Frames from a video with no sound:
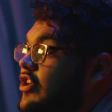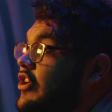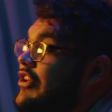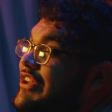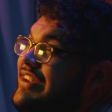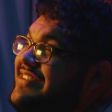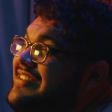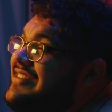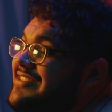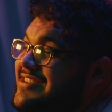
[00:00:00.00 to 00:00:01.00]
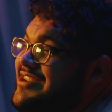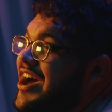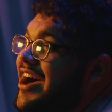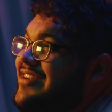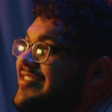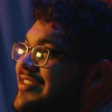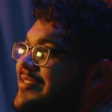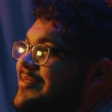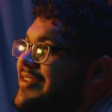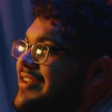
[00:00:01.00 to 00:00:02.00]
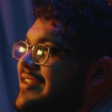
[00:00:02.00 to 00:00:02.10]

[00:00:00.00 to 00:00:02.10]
good to talk to